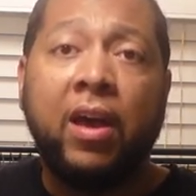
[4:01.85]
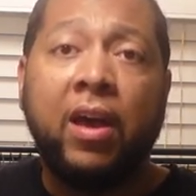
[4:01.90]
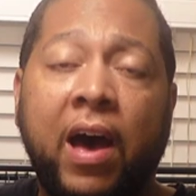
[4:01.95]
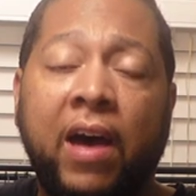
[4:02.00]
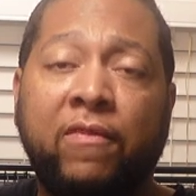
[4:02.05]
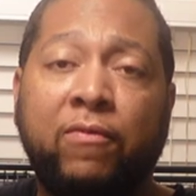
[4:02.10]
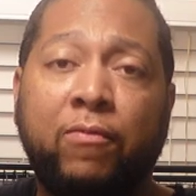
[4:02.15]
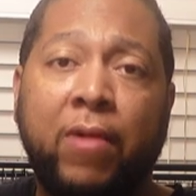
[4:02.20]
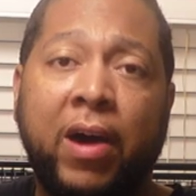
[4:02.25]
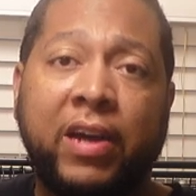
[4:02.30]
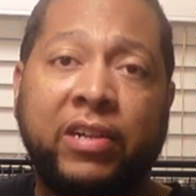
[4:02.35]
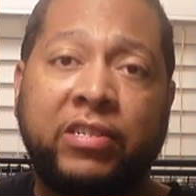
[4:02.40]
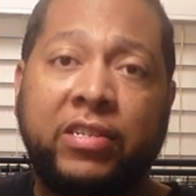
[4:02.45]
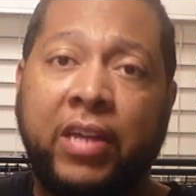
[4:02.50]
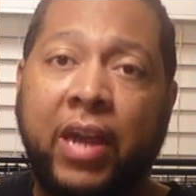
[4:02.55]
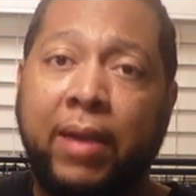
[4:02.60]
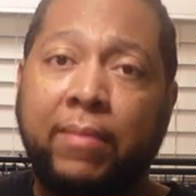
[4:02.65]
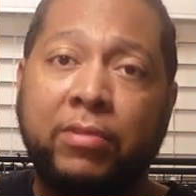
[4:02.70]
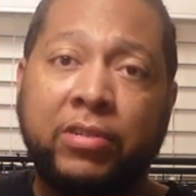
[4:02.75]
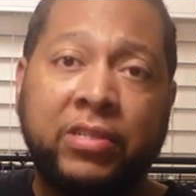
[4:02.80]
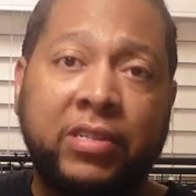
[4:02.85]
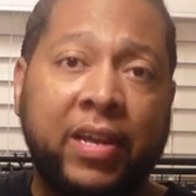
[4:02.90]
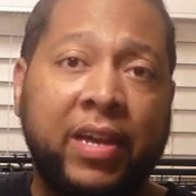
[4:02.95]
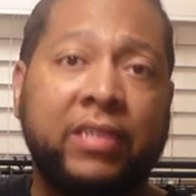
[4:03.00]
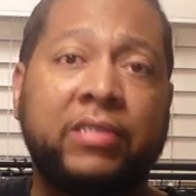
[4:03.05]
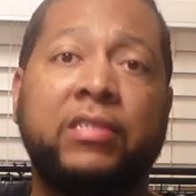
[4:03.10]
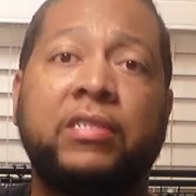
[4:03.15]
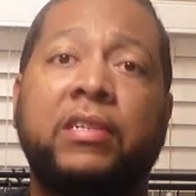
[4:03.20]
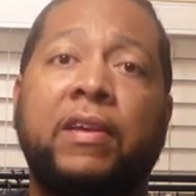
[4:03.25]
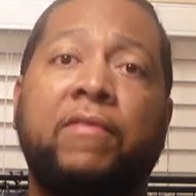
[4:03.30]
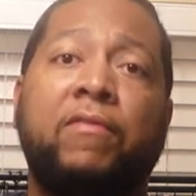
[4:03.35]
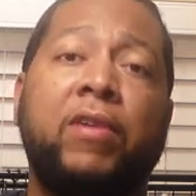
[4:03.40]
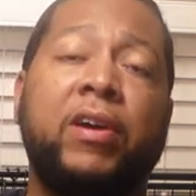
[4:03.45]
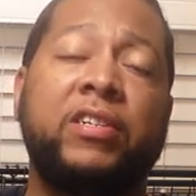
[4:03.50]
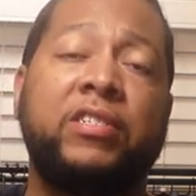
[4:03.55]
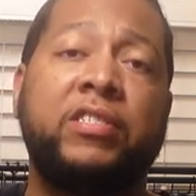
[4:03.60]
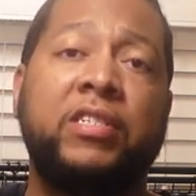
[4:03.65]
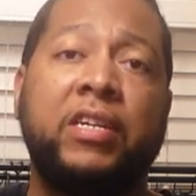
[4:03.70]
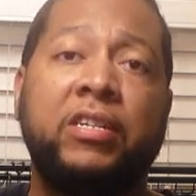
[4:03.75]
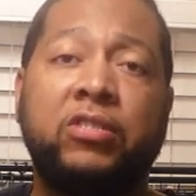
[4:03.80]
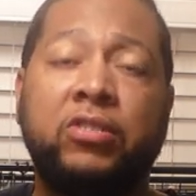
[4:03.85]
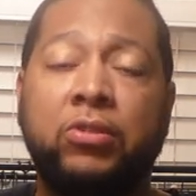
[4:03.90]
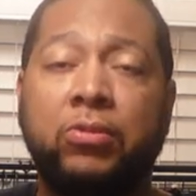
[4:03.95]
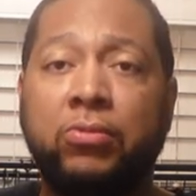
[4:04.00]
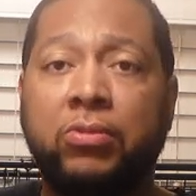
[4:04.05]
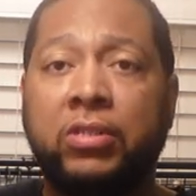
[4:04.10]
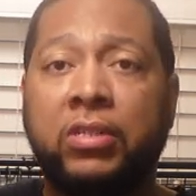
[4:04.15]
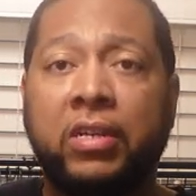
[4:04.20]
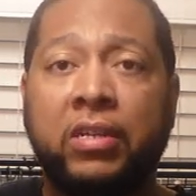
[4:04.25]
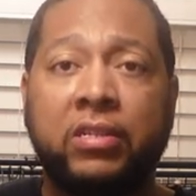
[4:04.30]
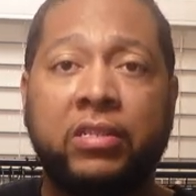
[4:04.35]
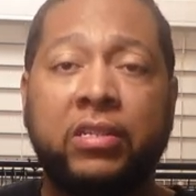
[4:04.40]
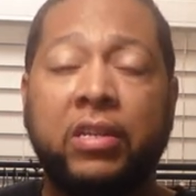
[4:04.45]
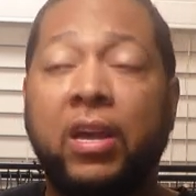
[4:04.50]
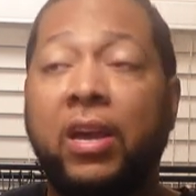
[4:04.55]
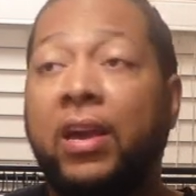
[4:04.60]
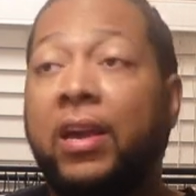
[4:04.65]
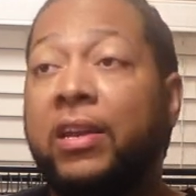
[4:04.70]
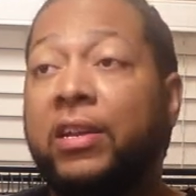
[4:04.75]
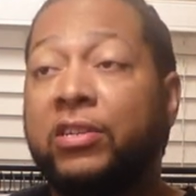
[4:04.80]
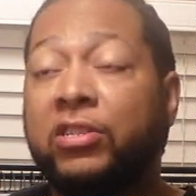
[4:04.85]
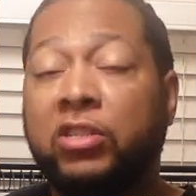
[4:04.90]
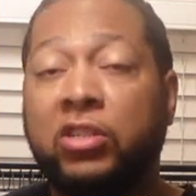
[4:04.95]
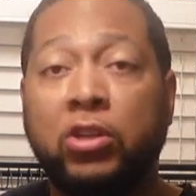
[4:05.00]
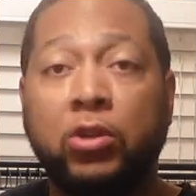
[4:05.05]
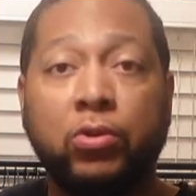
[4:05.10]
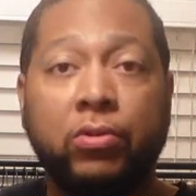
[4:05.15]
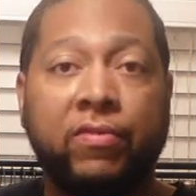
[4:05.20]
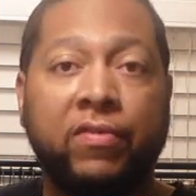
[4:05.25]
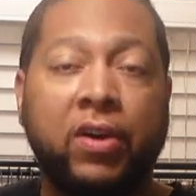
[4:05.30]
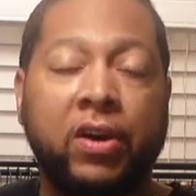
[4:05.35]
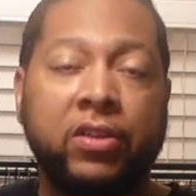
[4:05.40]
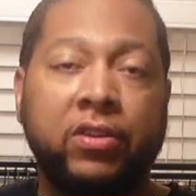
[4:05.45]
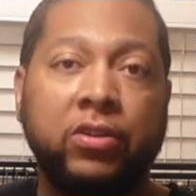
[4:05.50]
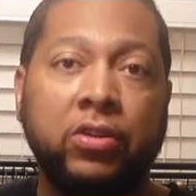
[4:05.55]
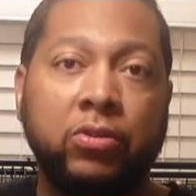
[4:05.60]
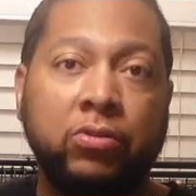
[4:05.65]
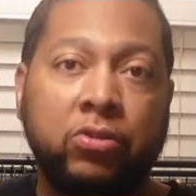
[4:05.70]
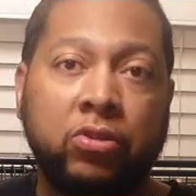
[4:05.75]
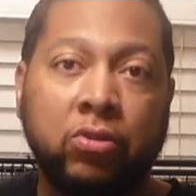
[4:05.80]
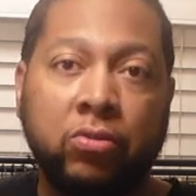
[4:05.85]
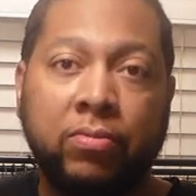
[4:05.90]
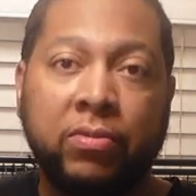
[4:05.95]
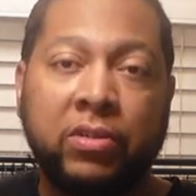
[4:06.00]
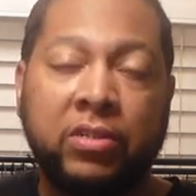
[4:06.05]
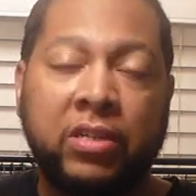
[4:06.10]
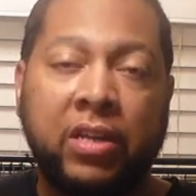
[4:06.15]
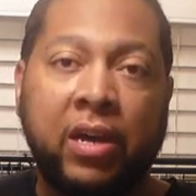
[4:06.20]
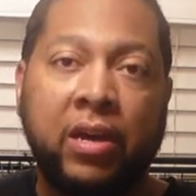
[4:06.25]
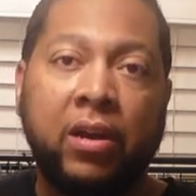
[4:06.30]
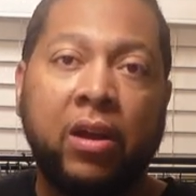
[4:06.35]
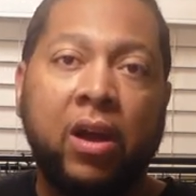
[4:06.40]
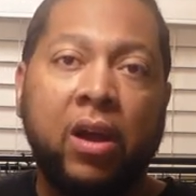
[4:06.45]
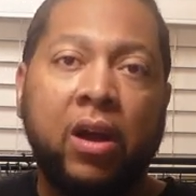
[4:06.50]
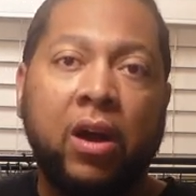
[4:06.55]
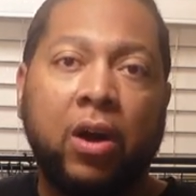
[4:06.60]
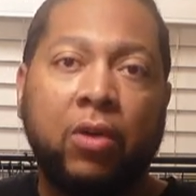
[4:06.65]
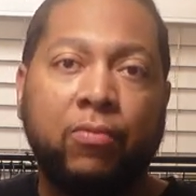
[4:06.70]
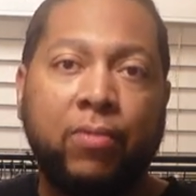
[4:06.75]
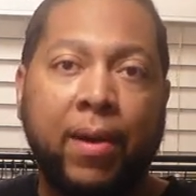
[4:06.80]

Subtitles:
I've watched Gamers Nexus, I've watched Jace 2 Cents, and a slew of other YouTubers that are